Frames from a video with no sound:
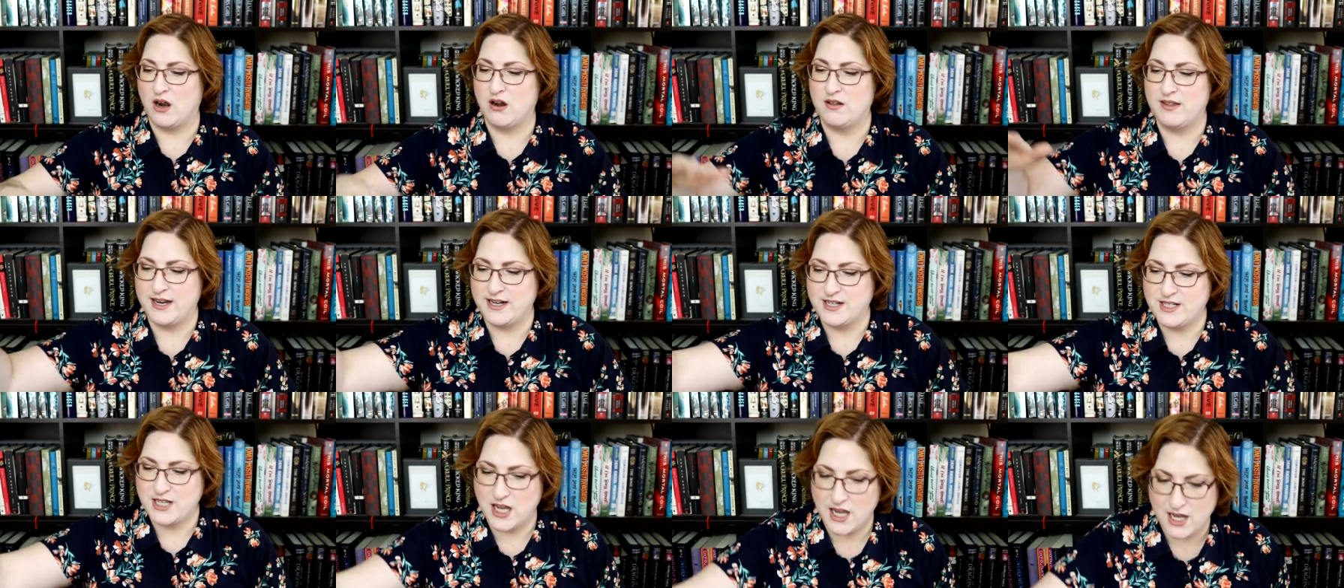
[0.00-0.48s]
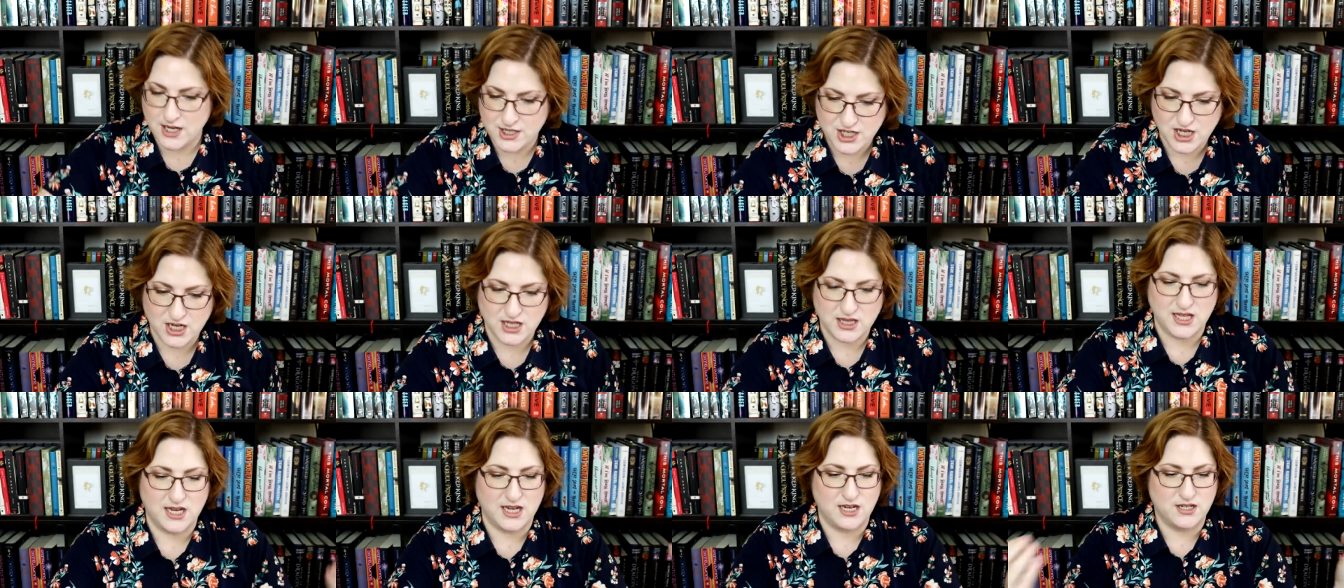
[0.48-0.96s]
Are they
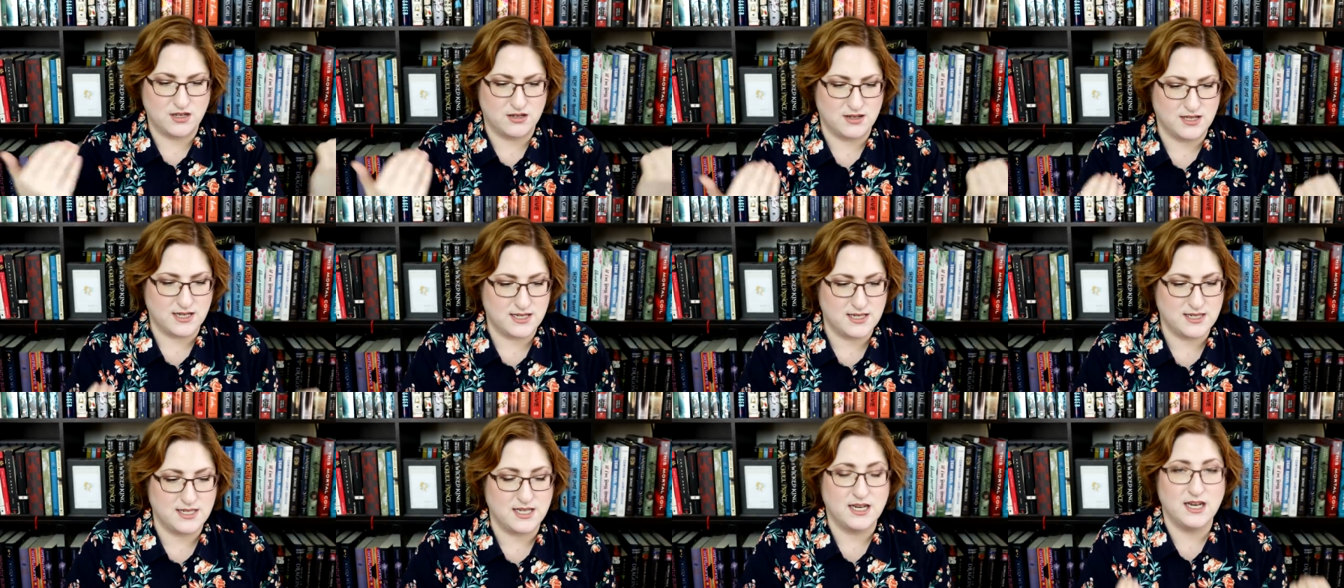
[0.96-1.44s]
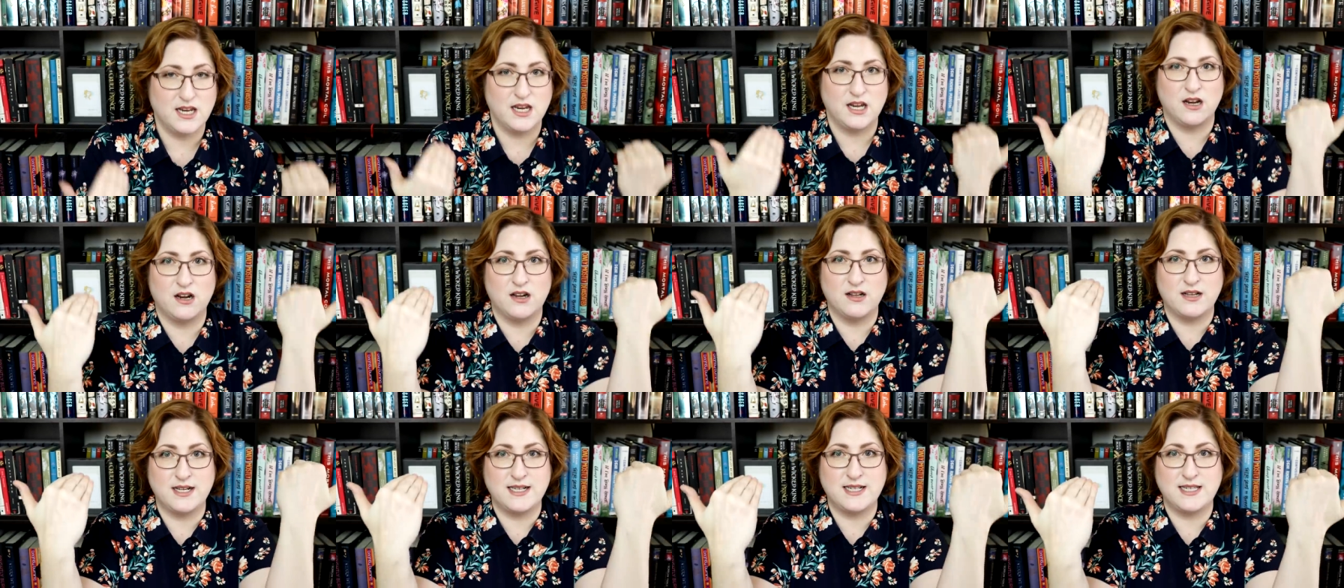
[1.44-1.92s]
touching things? Are they
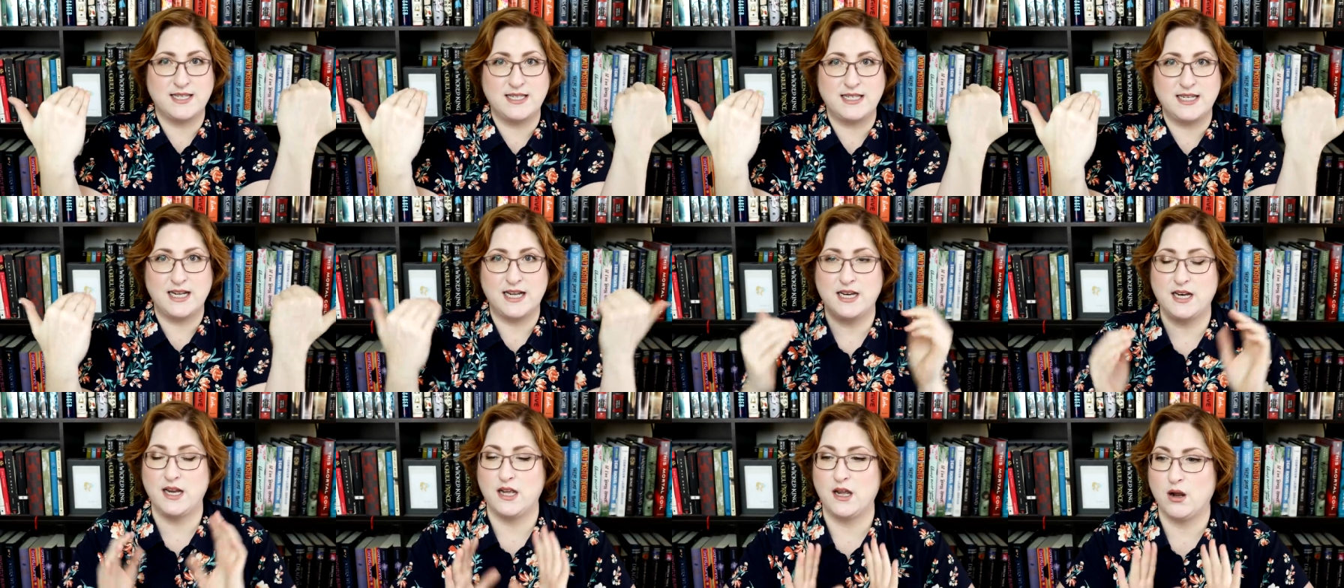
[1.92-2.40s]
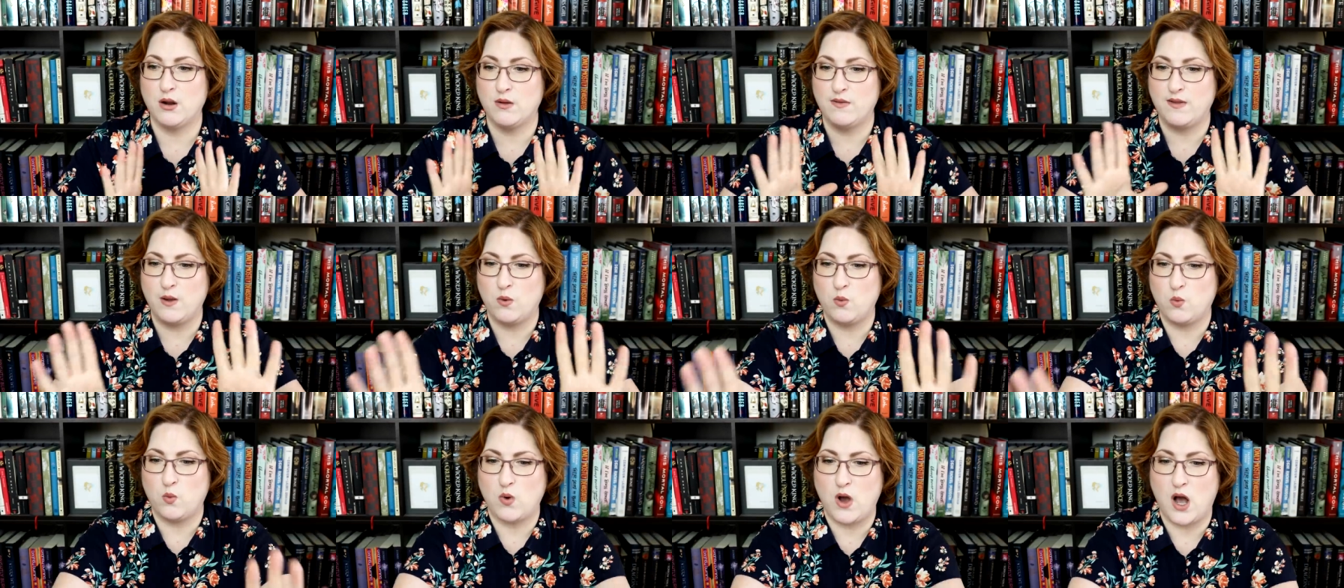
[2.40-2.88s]
sitting? Are they standing? Are
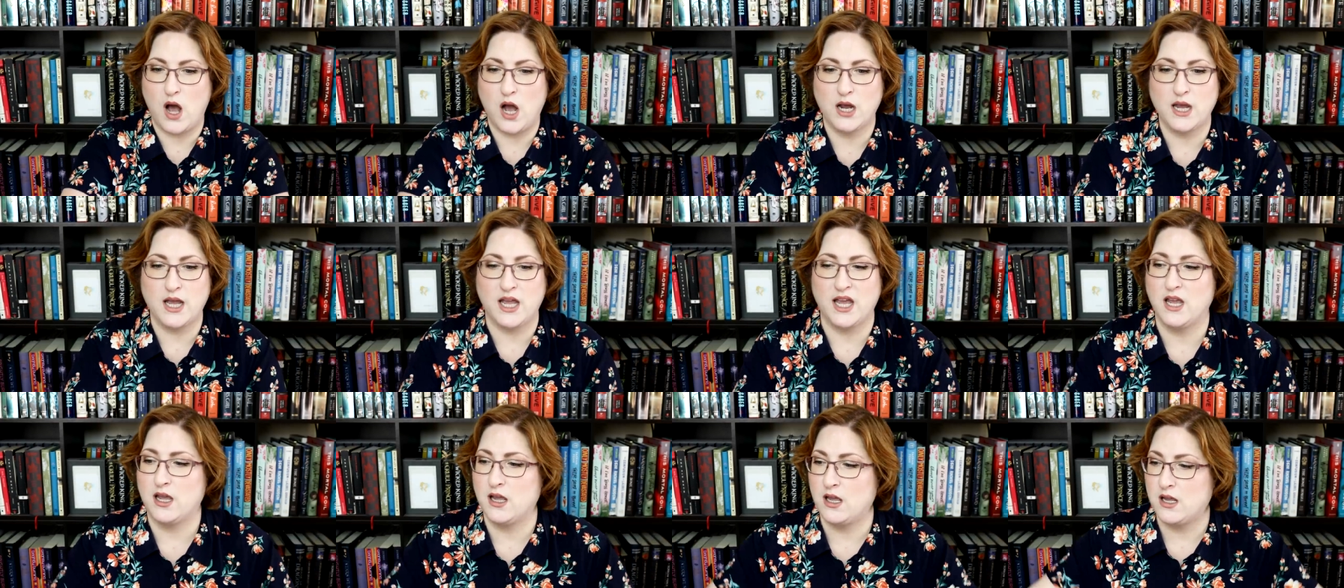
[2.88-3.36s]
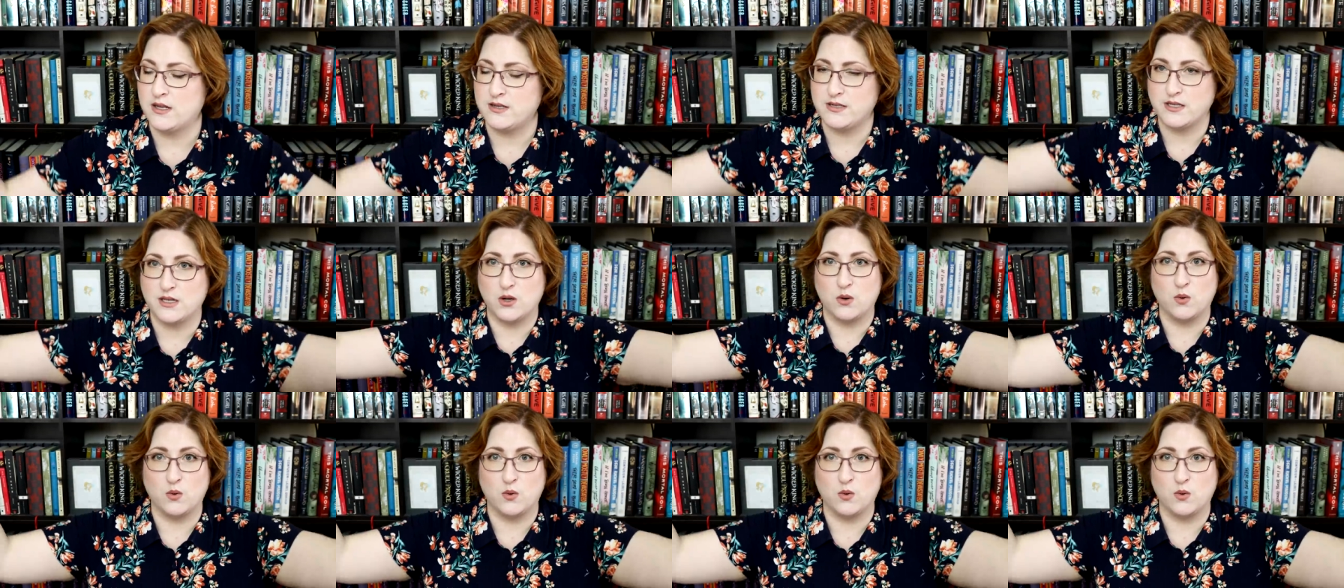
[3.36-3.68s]
they walking? Is